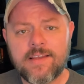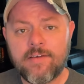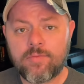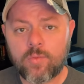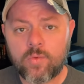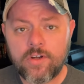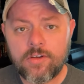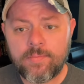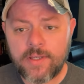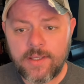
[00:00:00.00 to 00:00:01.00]
of real
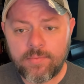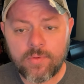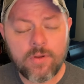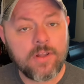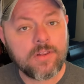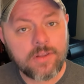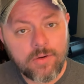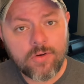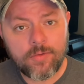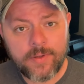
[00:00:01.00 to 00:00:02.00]
people,
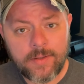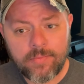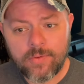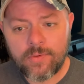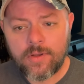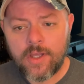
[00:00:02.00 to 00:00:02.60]
local people,